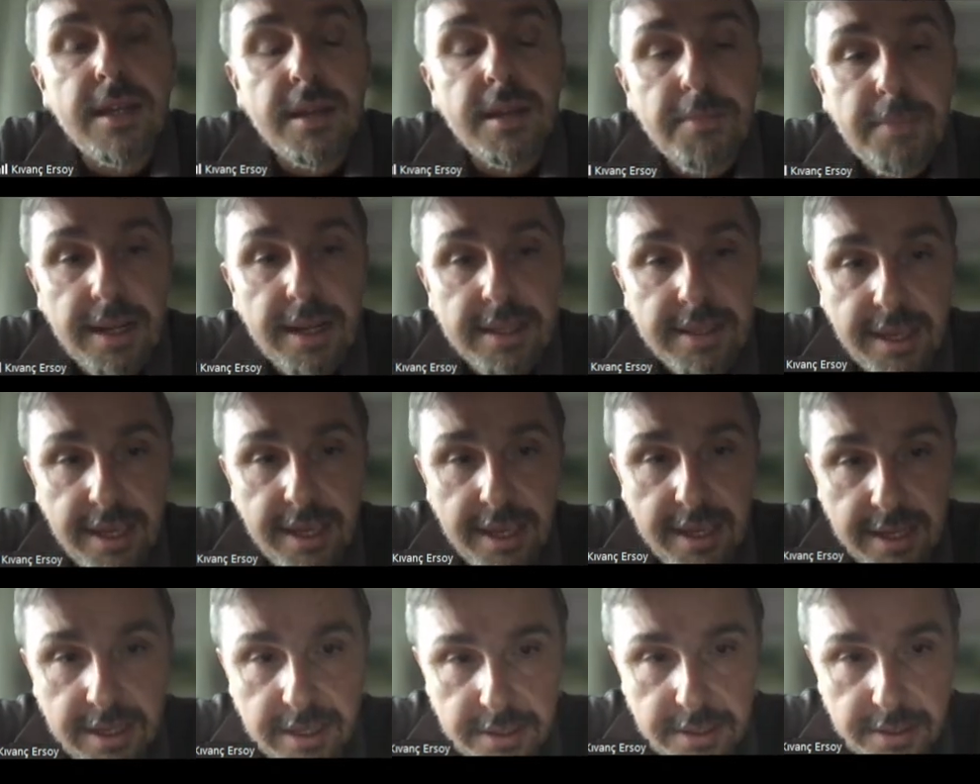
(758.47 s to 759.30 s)
But
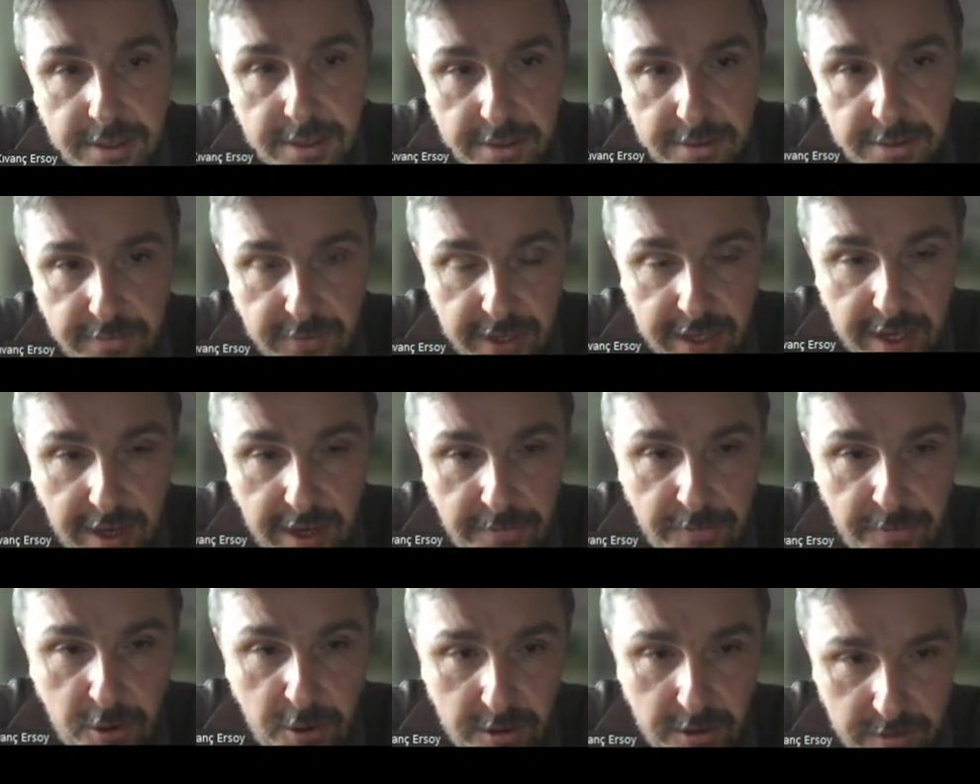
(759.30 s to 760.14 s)
here we
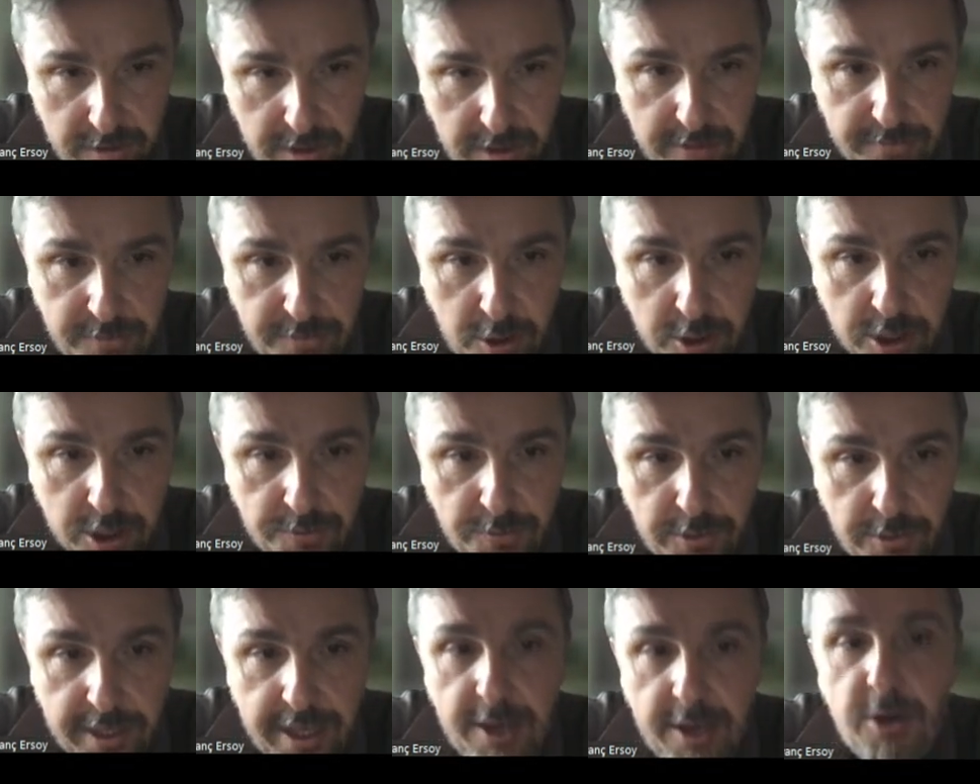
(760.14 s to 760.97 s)
have, first
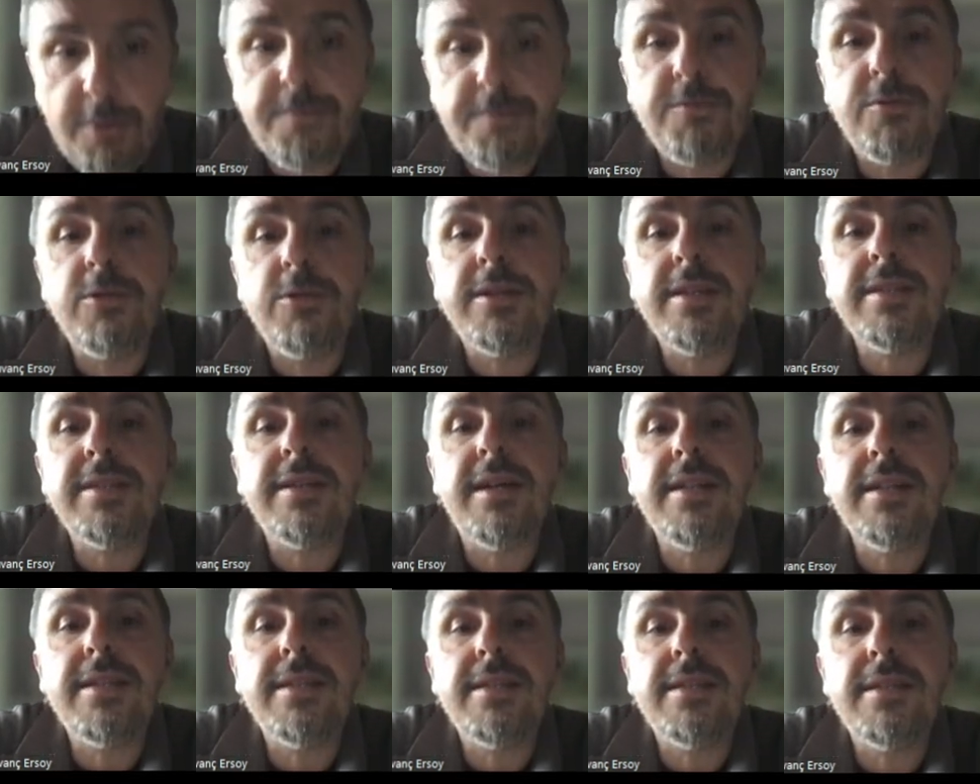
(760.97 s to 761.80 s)
of all, a helpful
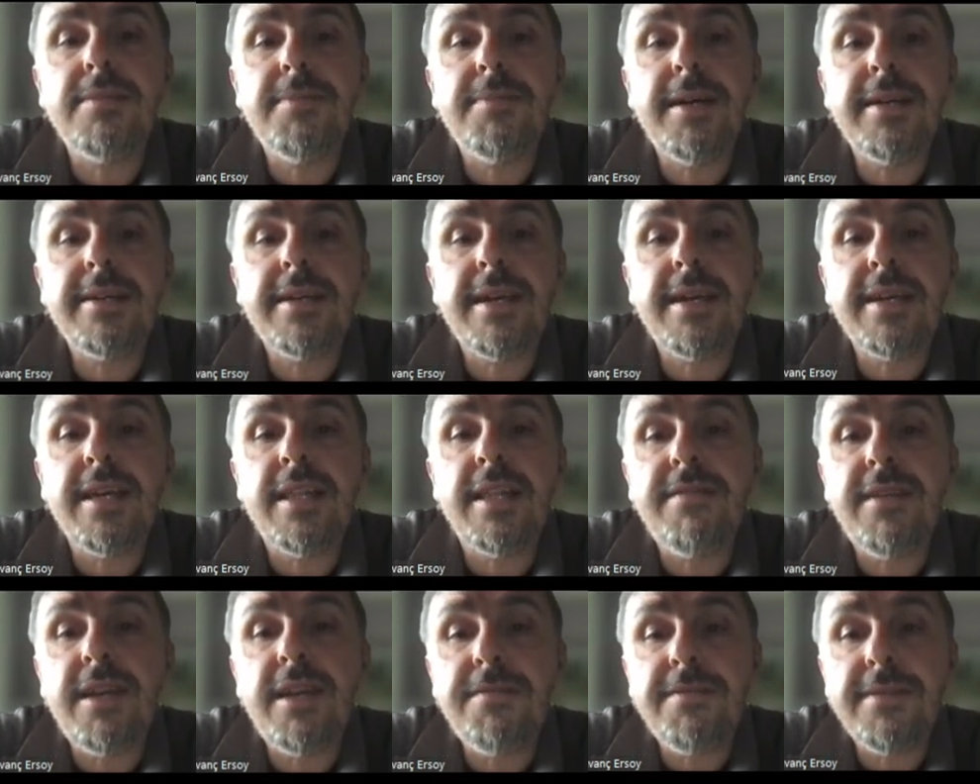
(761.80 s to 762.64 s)
result by
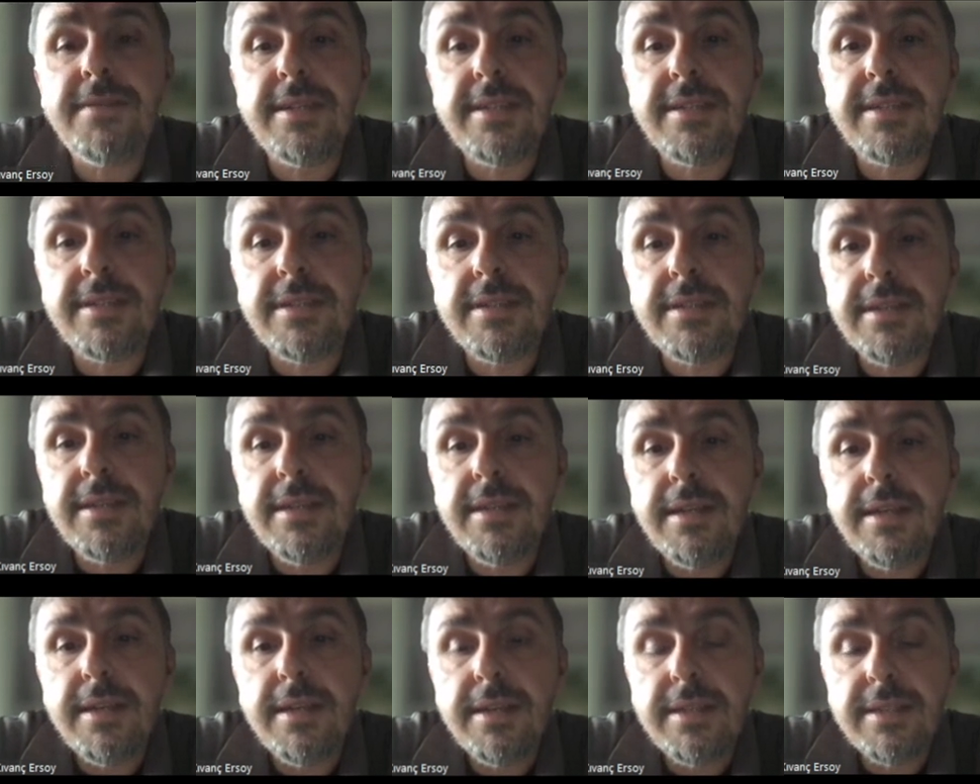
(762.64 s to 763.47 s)
Kegel-Werkowitz
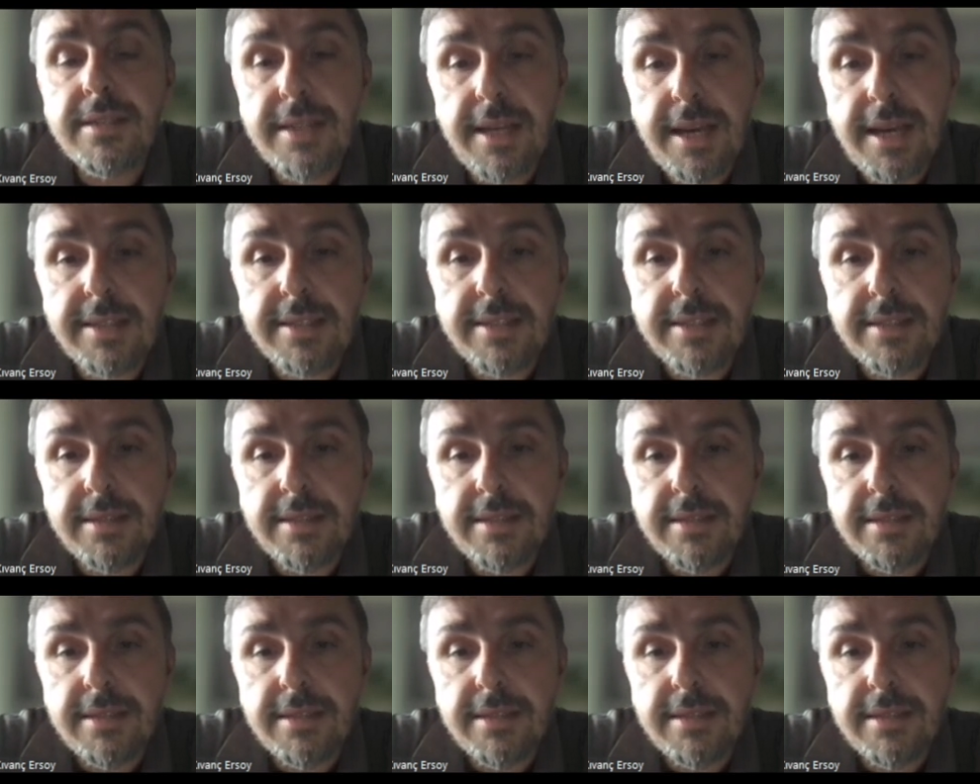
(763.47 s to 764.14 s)
that